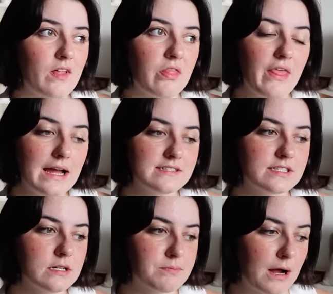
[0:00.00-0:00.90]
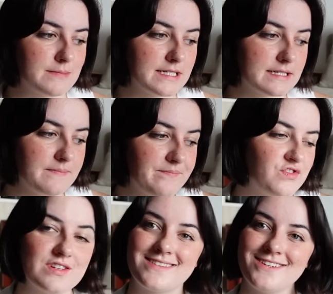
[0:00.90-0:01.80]
That's the premise.
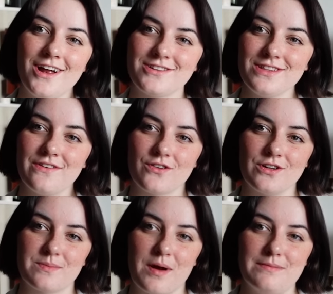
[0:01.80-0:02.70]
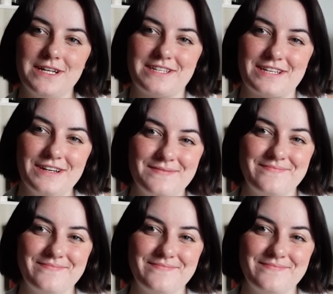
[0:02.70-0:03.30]
This did not deliver on the premise,